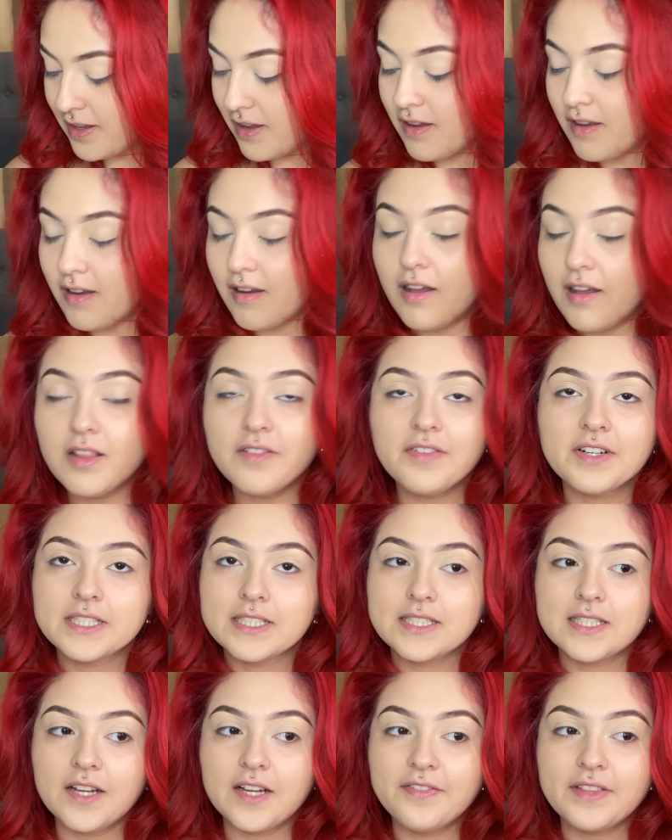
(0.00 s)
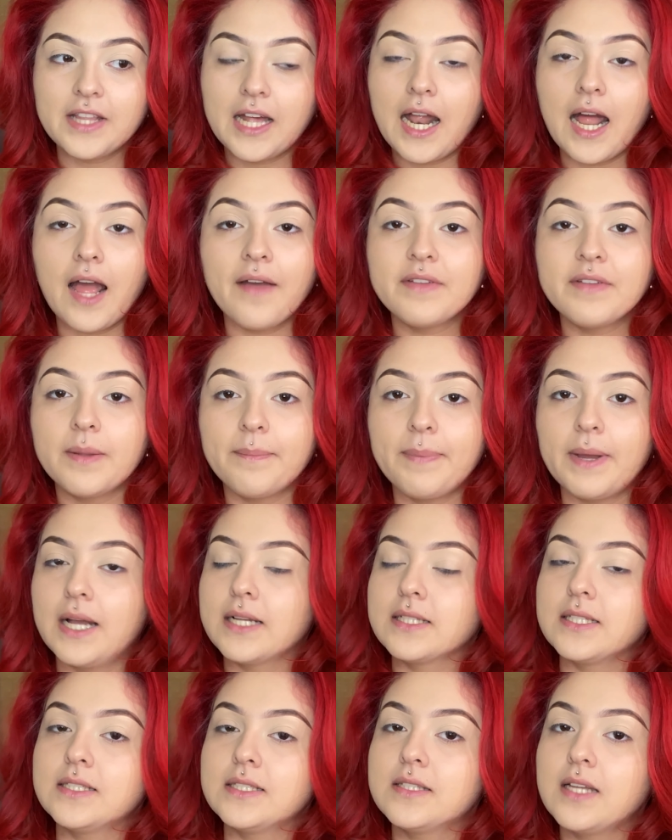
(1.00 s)
all of our stuff that I haven't
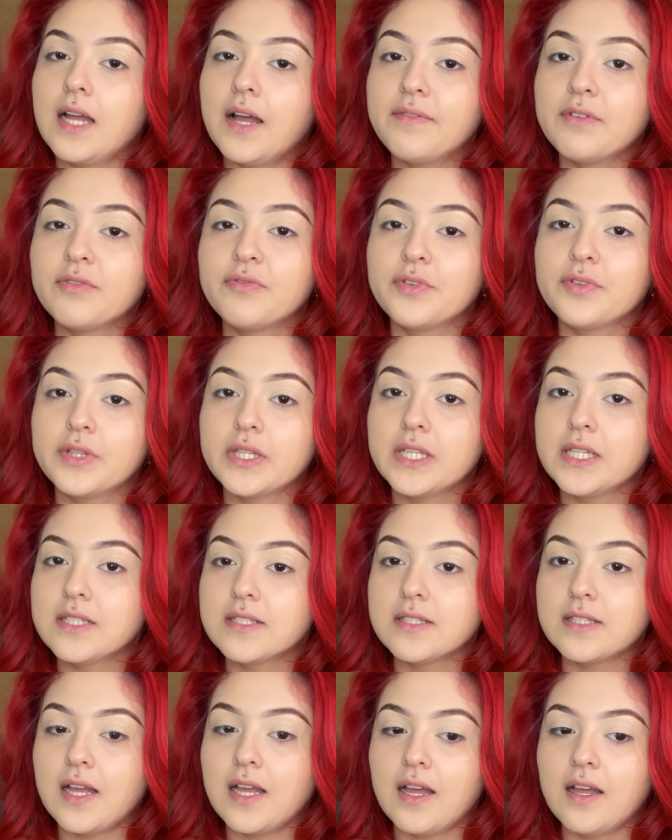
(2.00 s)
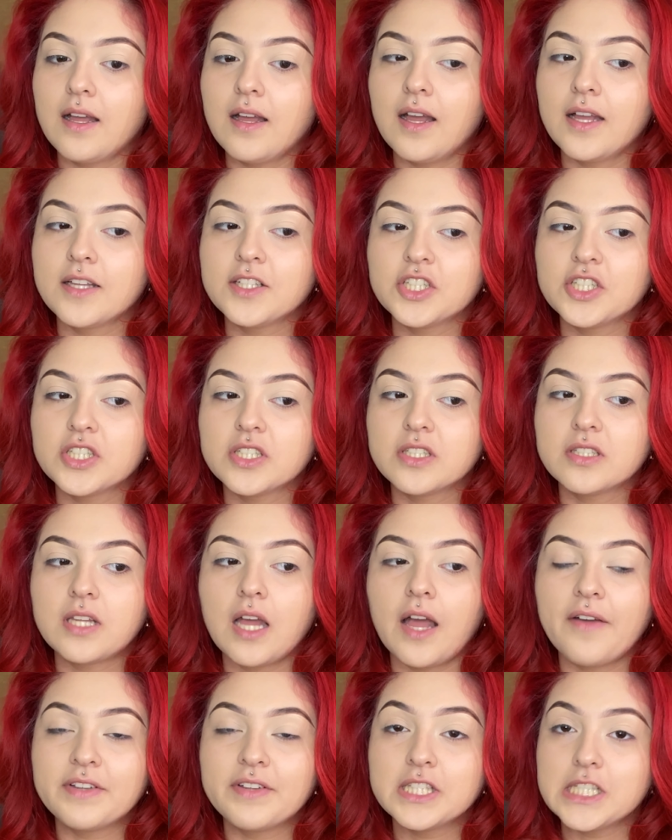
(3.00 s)
unpacked. I still have a few things that I just
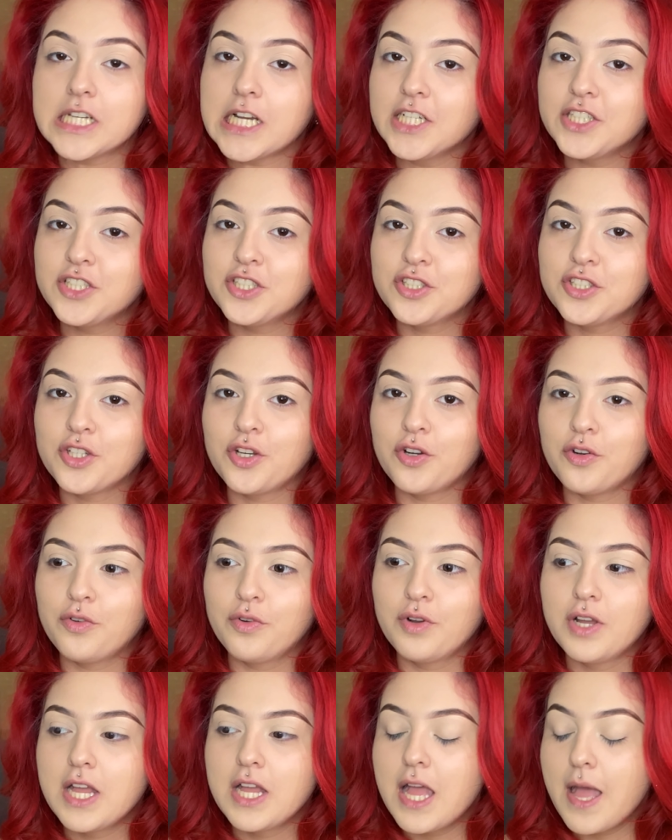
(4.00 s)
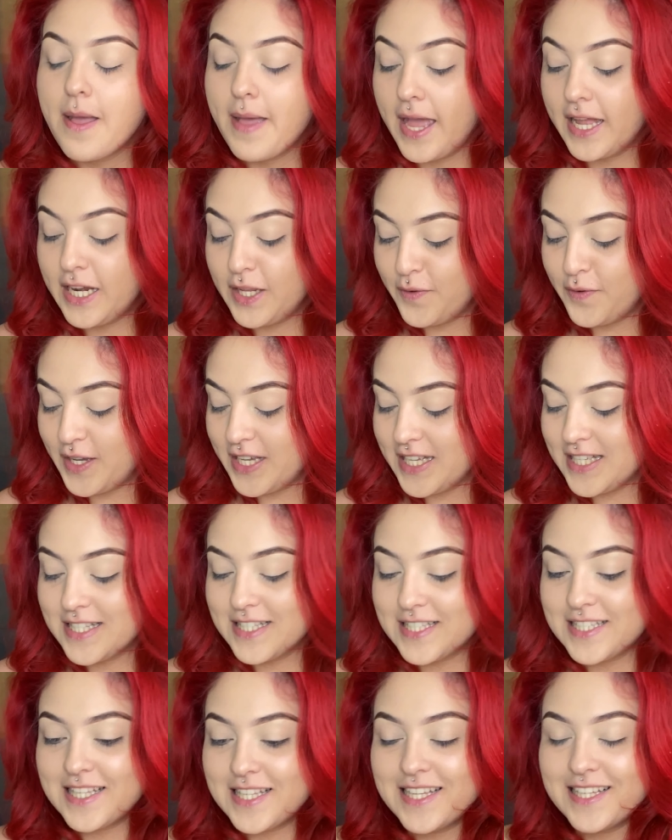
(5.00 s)
haven't touched. So
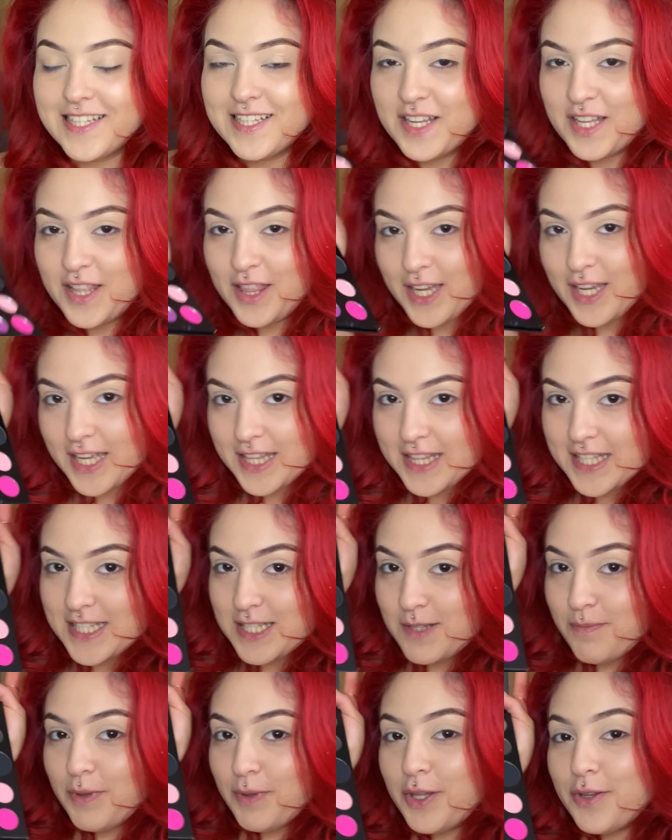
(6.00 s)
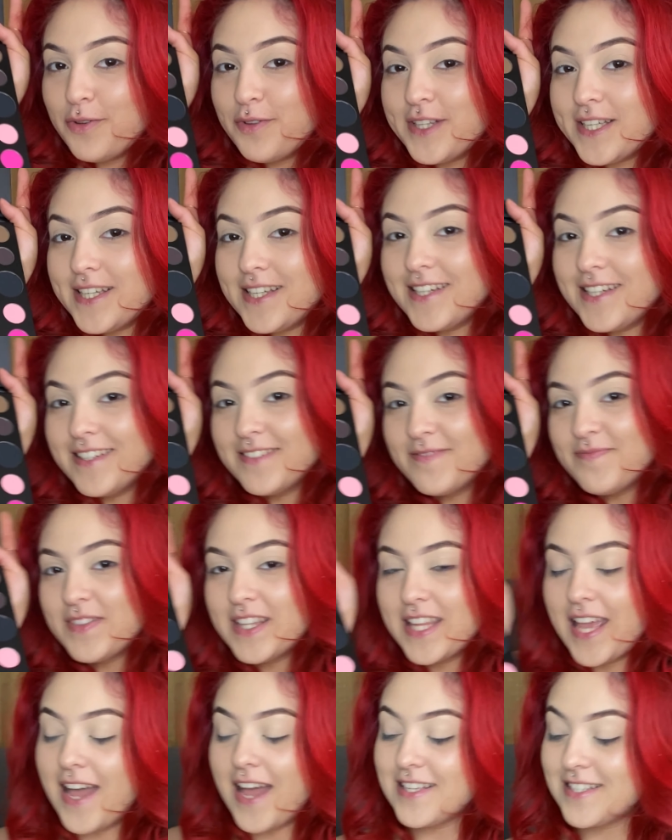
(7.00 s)
anyways, look at this beauty.
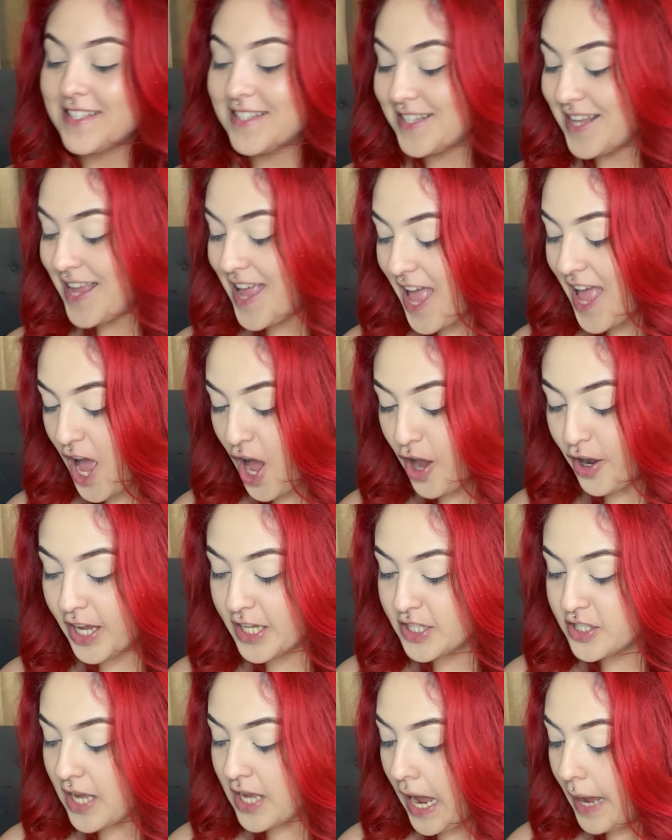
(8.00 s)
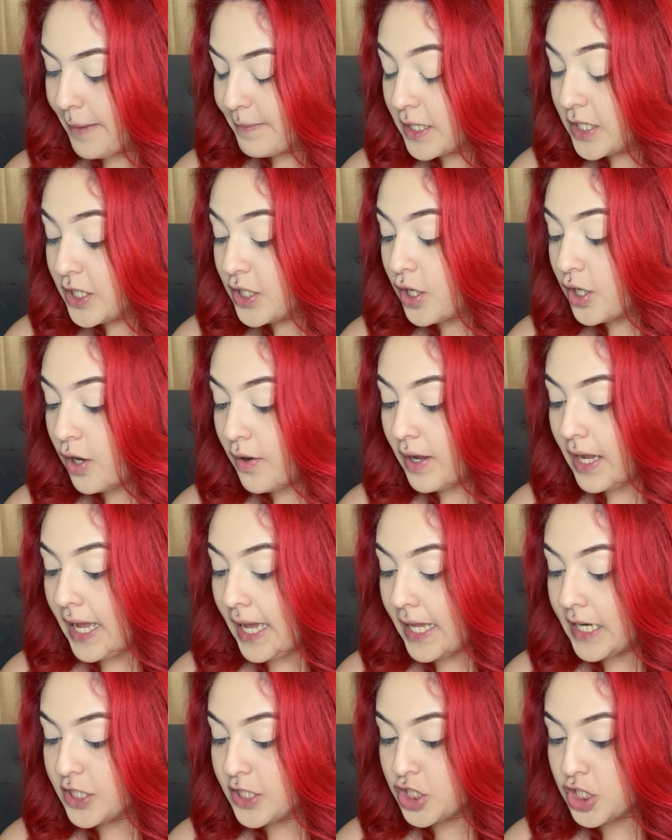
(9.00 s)
Yes. Okay, so I'm gonna go
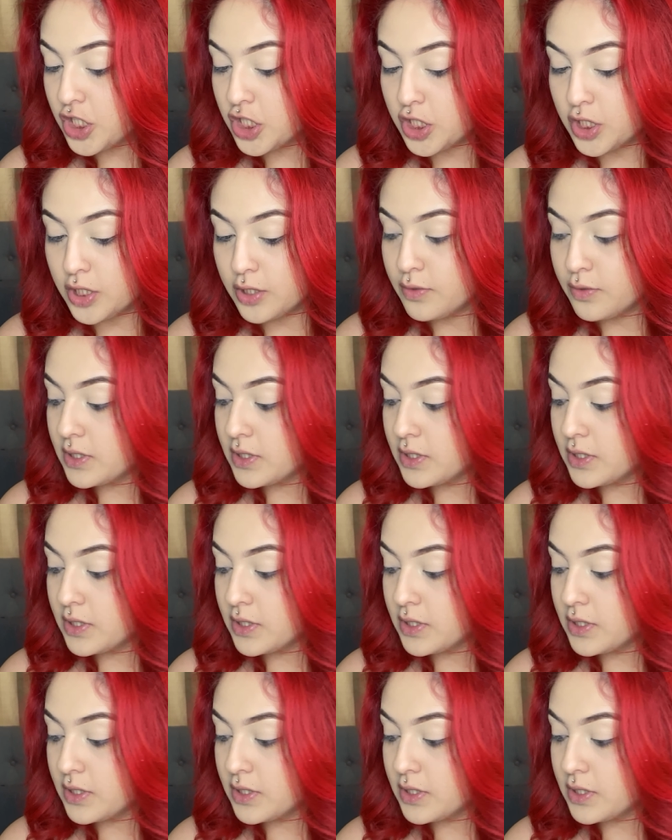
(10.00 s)
ahead and just use